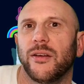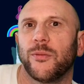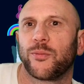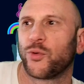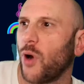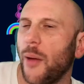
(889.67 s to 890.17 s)

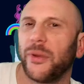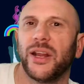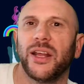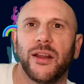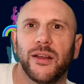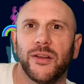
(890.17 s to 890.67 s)

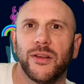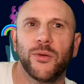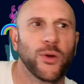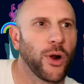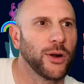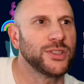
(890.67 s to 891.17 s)
prominent in
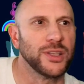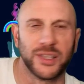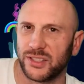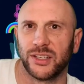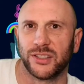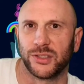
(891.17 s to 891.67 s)
regards to the
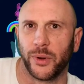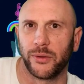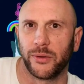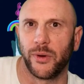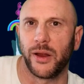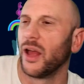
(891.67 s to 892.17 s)
citizenry,
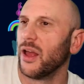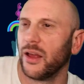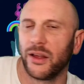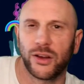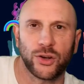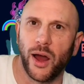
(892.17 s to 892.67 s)
right?
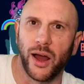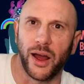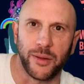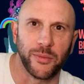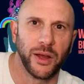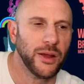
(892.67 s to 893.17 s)

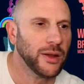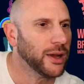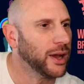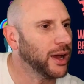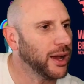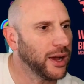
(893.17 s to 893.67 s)
Crime.
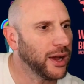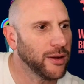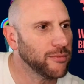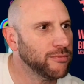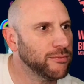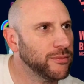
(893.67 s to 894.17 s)

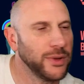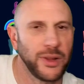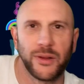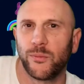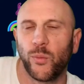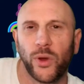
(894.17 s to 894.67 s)
Um,
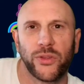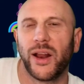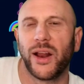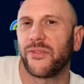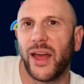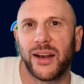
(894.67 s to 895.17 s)
whether or
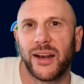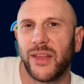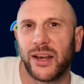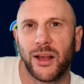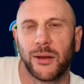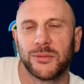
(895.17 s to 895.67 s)
not that,
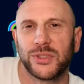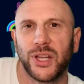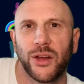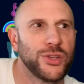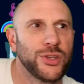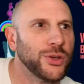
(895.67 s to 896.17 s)
that comes
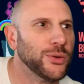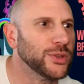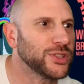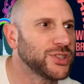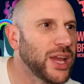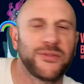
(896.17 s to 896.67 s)
down to
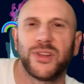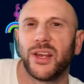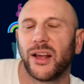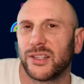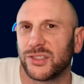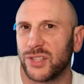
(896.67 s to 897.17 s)
safety
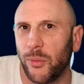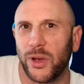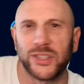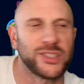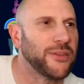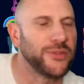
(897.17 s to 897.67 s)
on the subway,
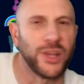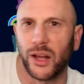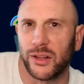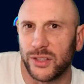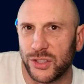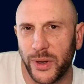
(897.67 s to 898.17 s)
safety on
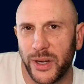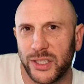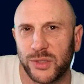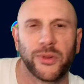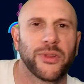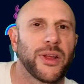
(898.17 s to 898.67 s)
the streets,
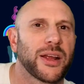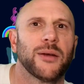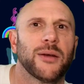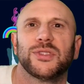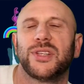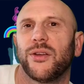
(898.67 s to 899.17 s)
whether that
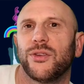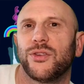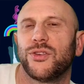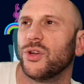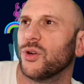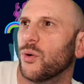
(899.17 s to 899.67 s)
comes down
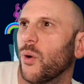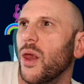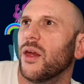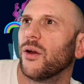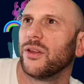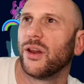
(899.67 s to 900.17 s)
to,
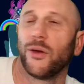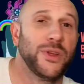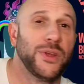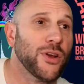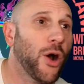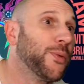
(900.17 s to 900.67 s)
you know,
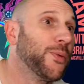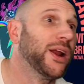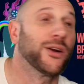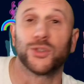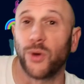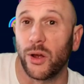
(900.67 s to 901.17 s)
the open air
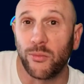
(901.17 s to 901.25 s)
drug